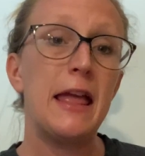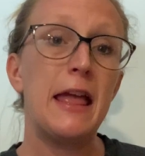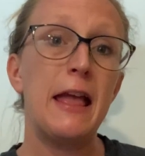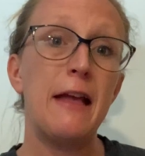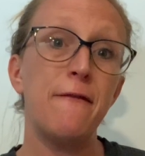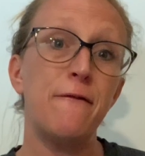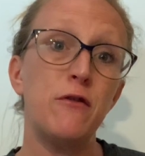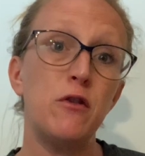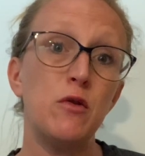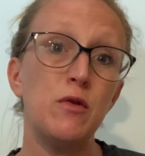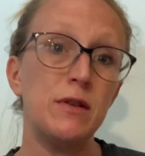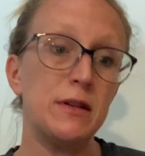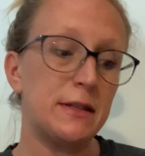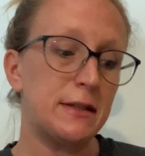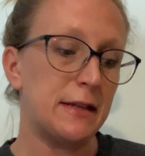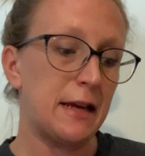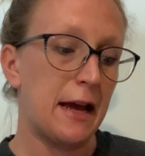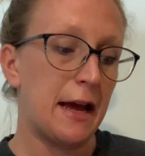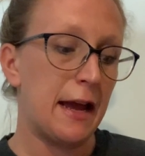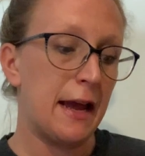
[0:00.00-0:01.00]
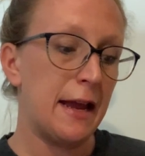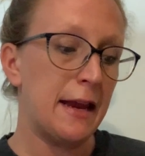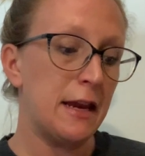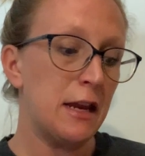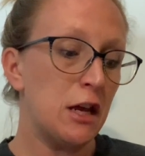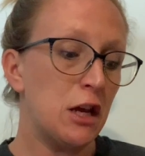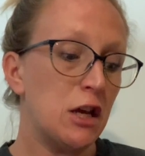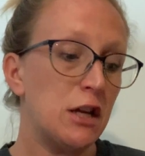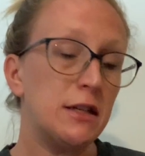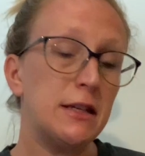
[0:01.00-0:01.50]
If you decide
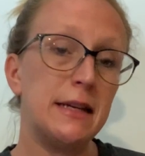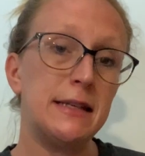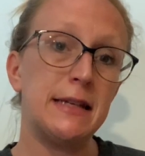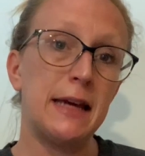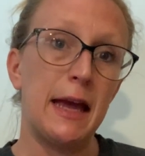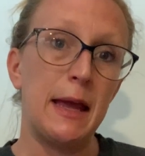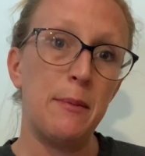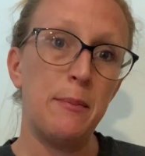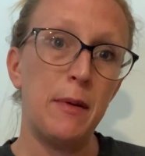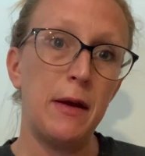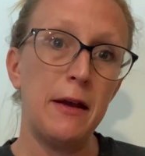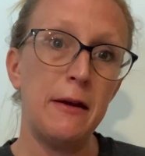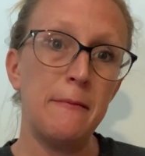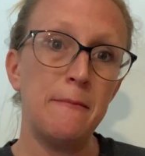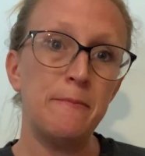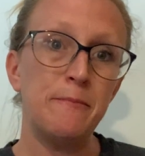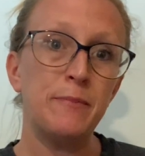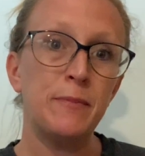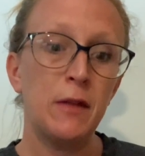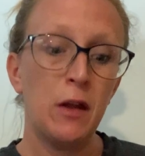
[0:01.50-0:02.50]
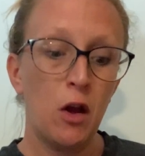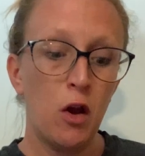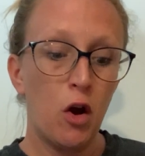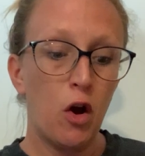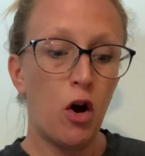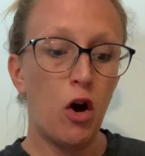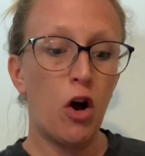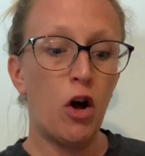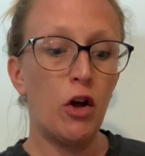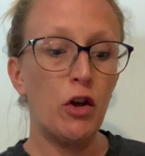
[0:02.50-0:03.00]
to type it,
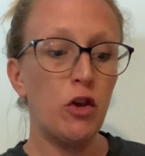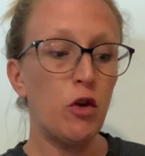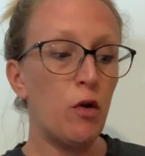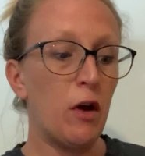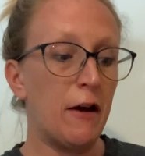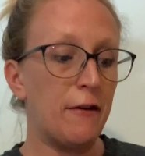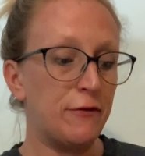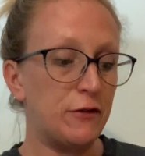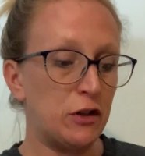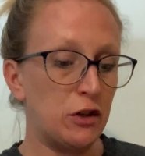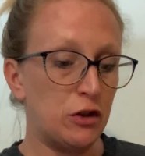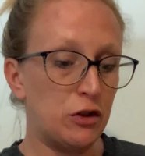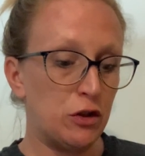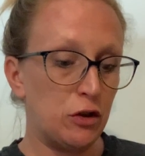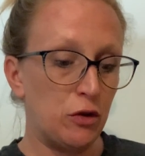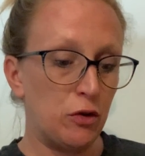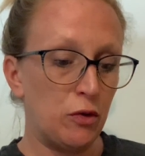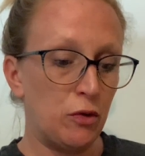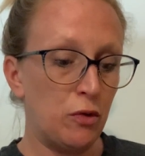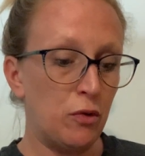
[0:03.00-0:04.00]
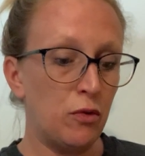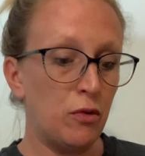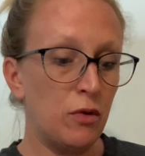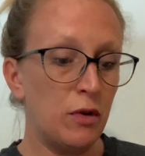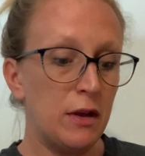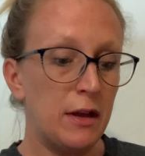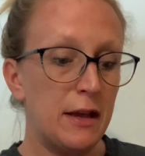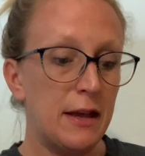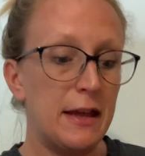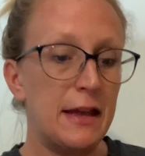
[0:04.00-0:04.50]
all you have to do
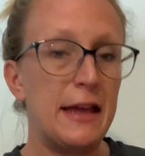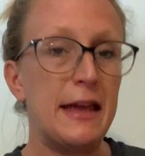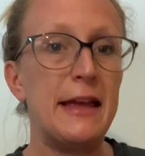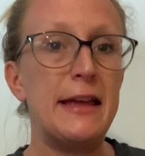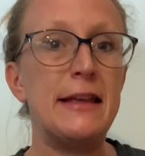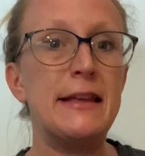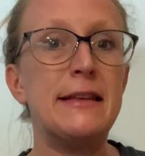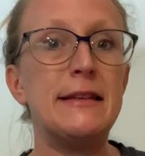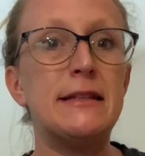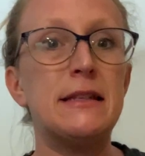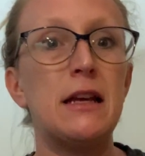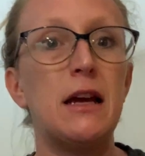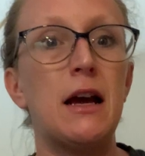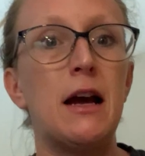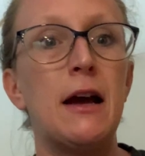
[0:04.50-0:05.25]
is